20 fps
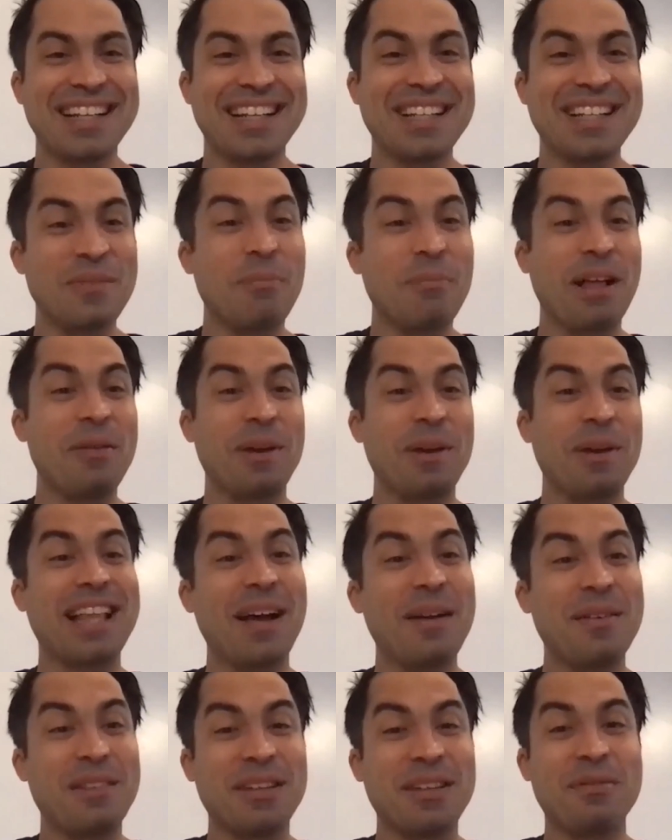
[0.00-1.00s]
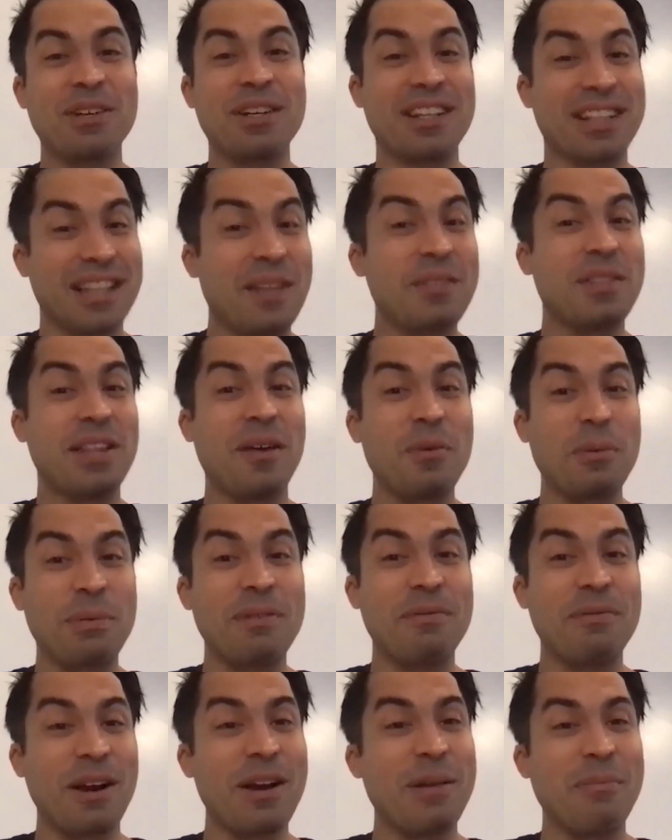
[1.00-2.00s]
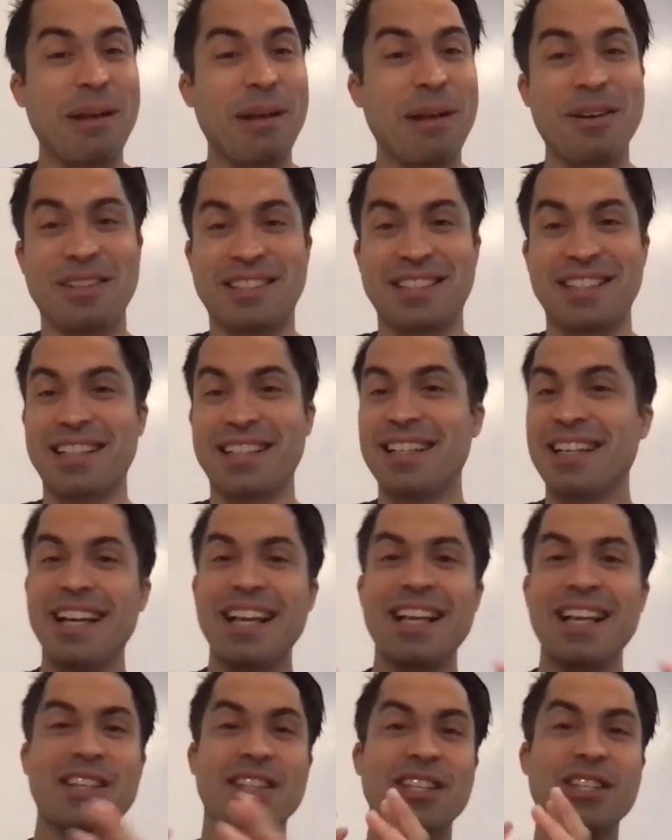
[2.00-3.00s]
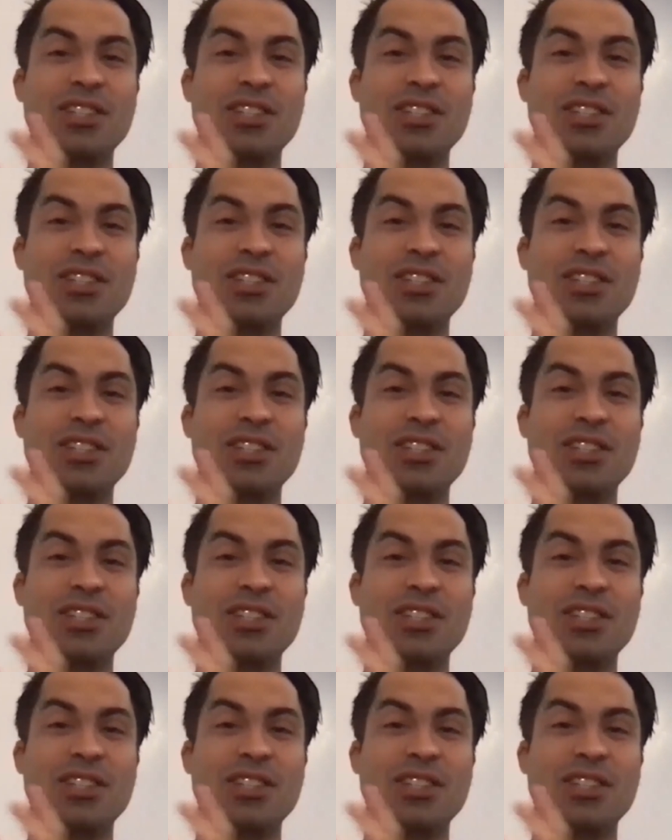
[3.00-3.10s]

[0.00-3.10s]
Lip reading: By the way, Lavender, that would be very embarrassing. Yeah.